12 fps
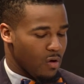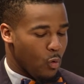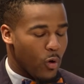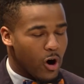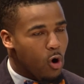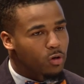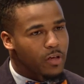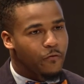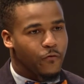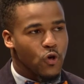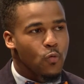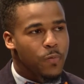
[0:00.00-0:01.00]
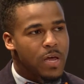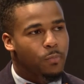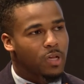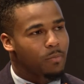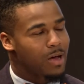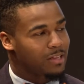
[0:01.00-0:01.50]
where only few
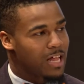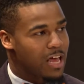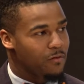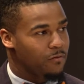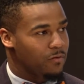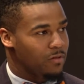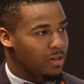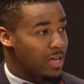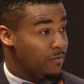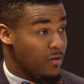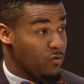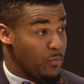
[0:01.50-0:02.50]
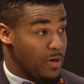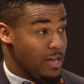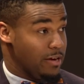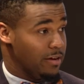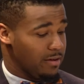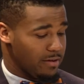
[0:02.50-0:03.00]
people in my life have ever
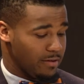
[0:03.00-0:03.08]
been.